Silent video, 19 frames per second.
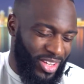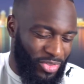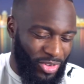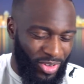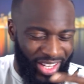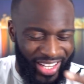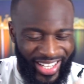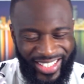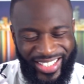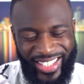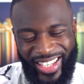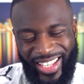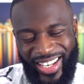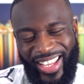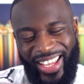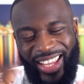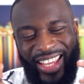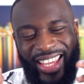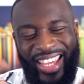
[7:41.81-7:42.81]
If you liked
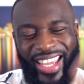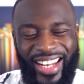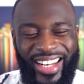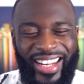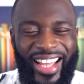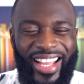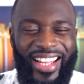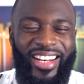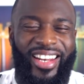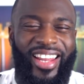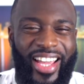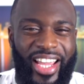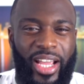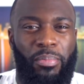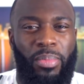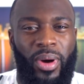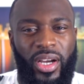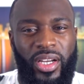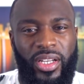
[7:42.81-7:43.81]
it, hit that like
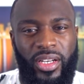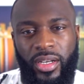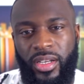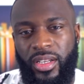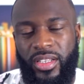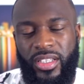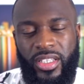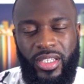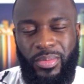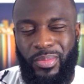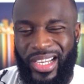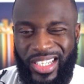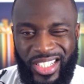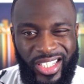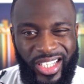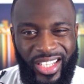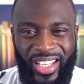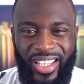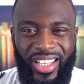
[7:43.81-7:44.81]
button,
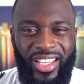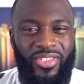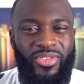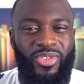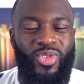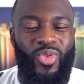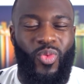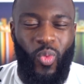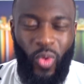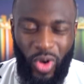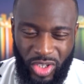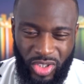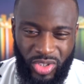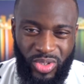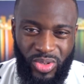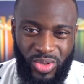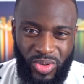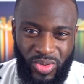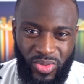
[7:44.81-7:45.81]
smash it if you
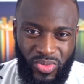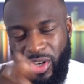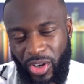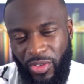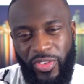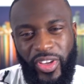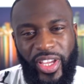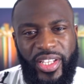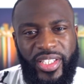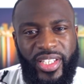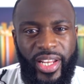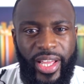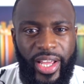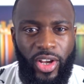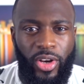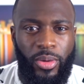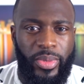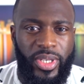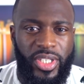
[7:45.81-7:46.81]
want to. Don't forget to
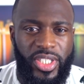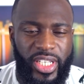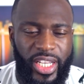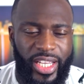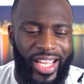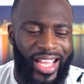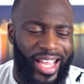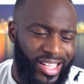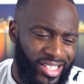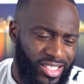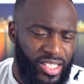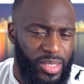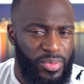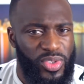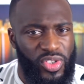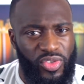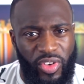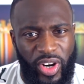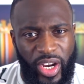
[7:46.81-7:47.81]
like, comment, share, and
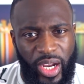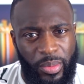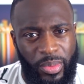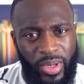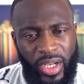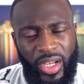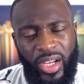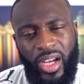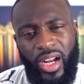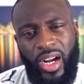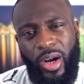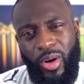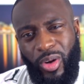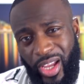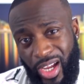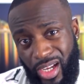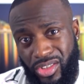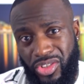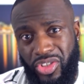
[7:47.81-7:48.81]
subscribe. I'll
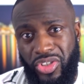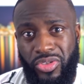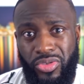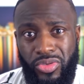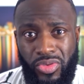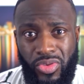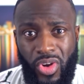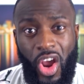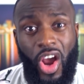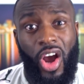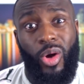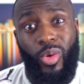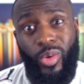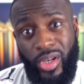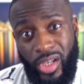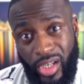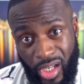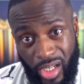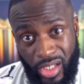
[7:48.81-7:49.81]
catch you
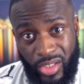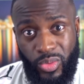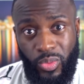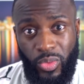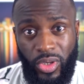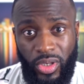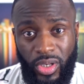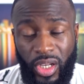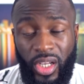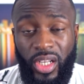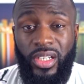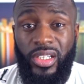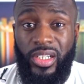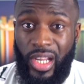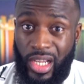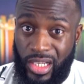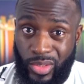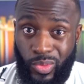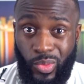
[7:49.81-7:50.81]
on the next one.
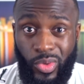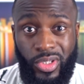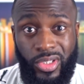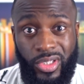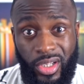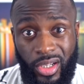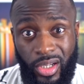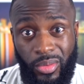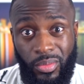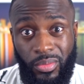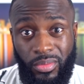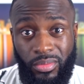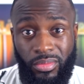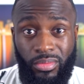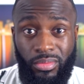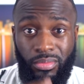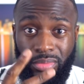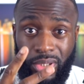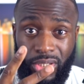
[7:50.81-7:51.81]
That's what's up.
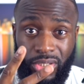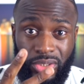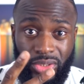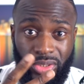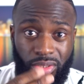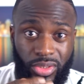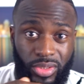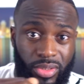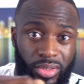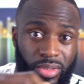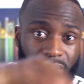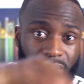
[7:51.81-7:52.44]
Peace.